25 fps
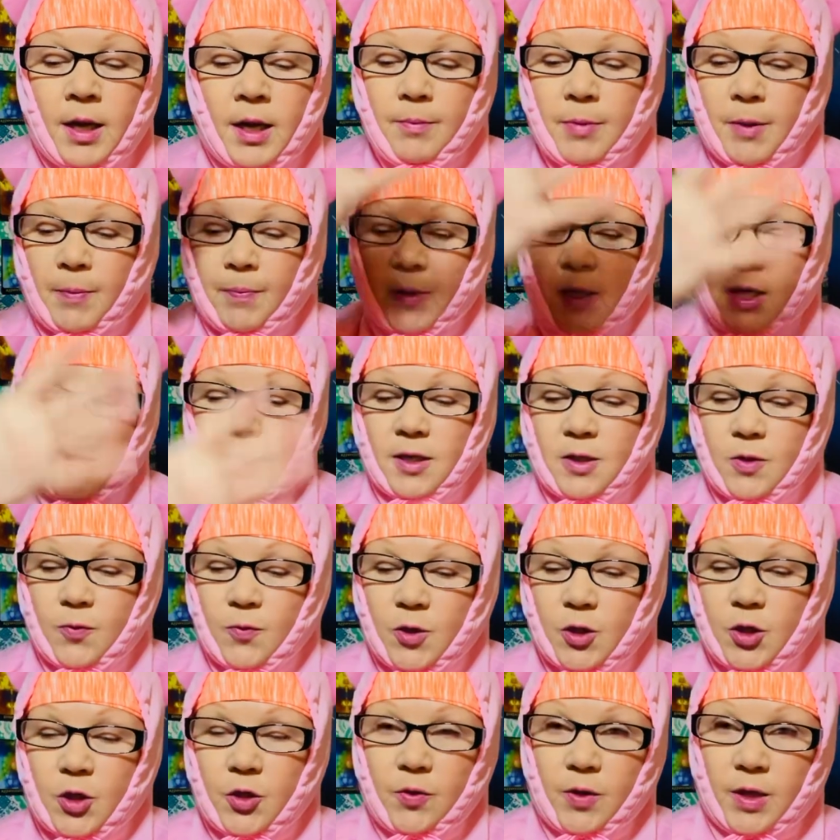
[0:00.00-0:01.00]
but because
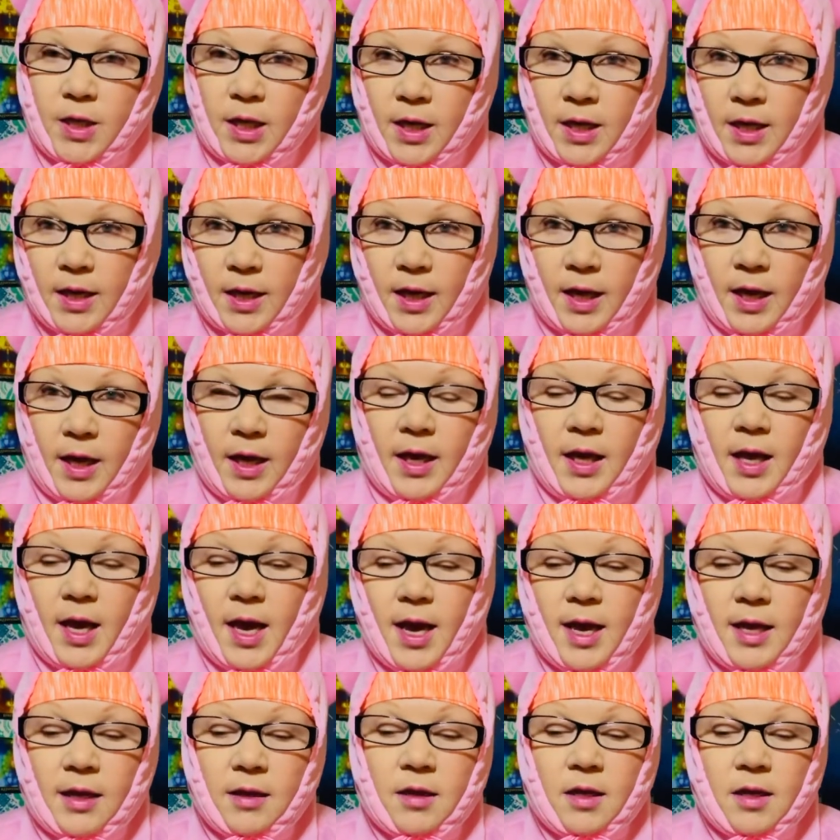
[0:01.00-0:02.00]
we're doing a
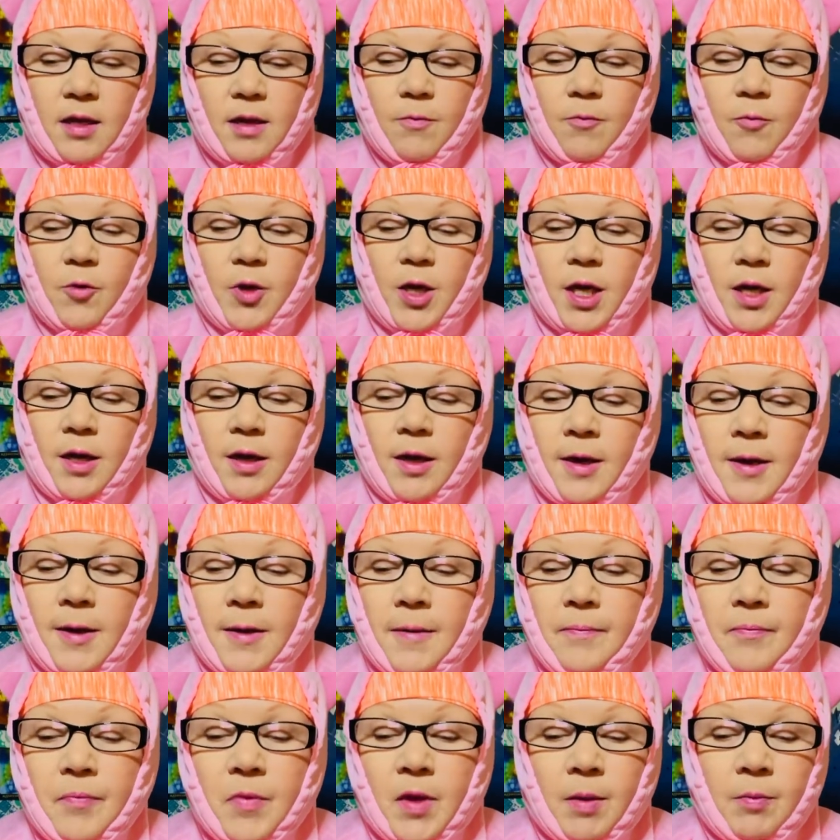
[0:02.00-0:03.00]
cat theme week,
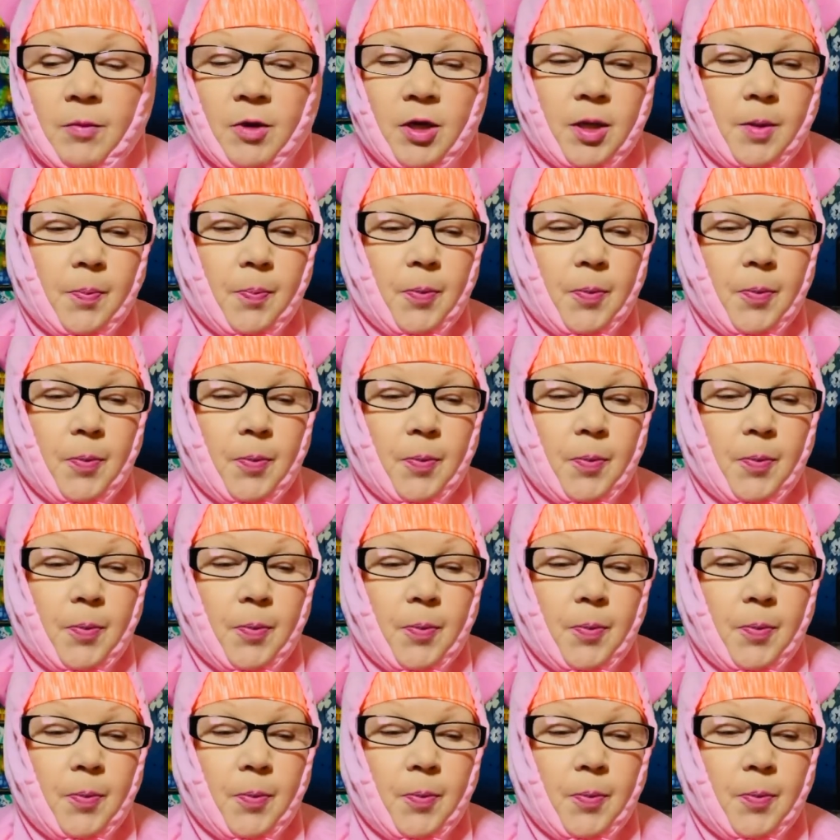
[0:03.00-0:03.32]
I'm going to